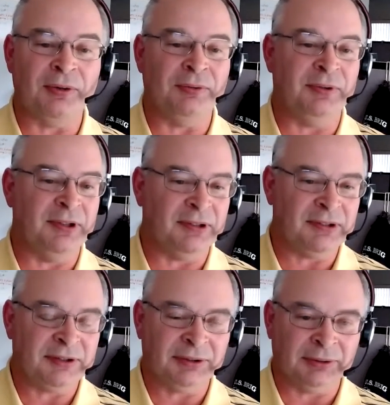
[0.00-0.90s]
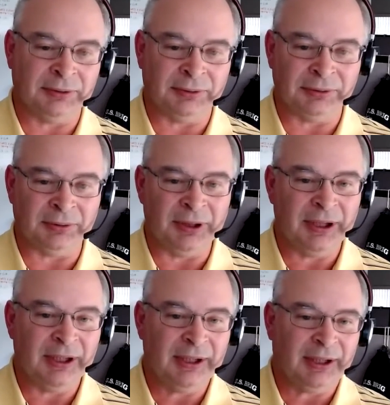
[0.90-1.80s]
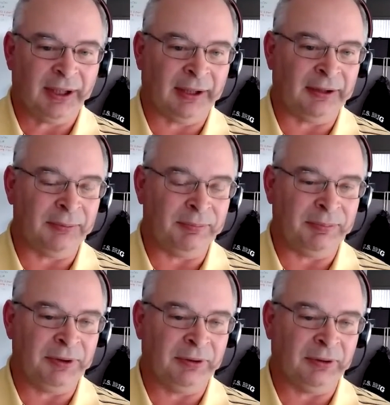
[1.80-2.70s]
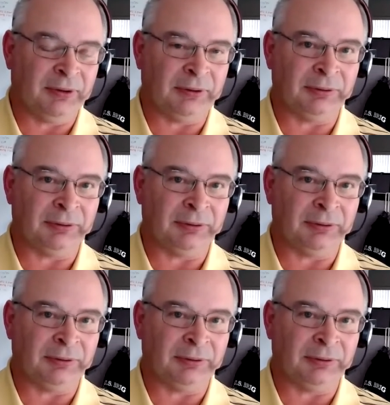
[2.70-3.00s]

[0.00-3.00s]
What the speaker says: computer, the actual servers.